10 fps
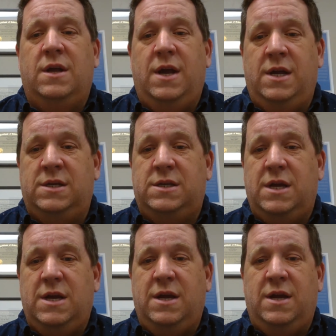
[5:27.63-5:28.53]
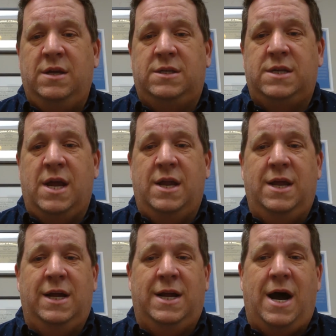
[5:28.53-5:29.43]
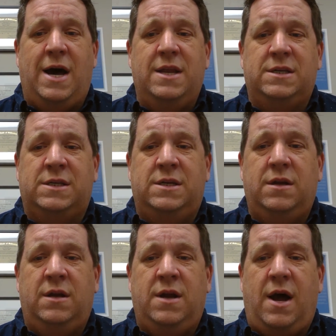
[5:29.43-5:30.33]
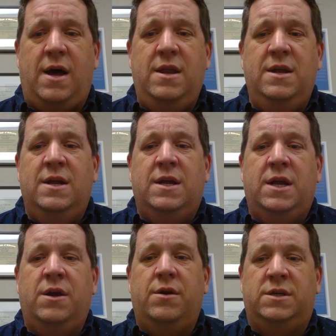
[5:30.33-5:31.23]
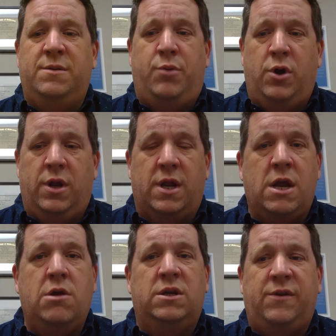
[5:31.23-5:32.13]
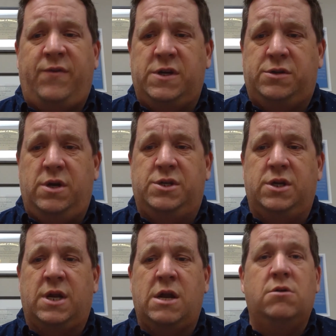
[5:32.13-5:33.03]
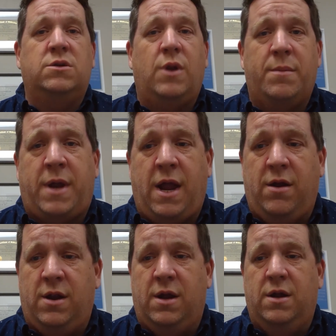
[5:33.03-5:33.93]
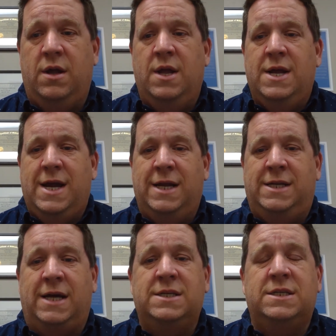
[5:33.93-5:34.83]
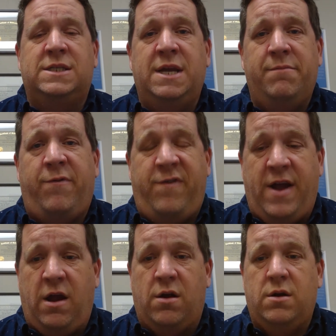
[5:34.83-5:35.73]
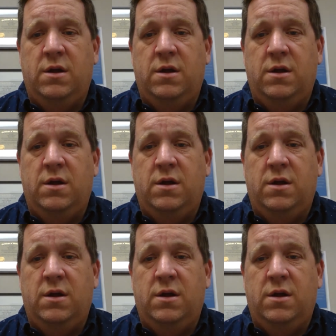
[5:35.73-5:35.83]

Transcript: is saying that God, here is the burden, here is the frustration, here is what I'm carrying. It doesn't seem fair,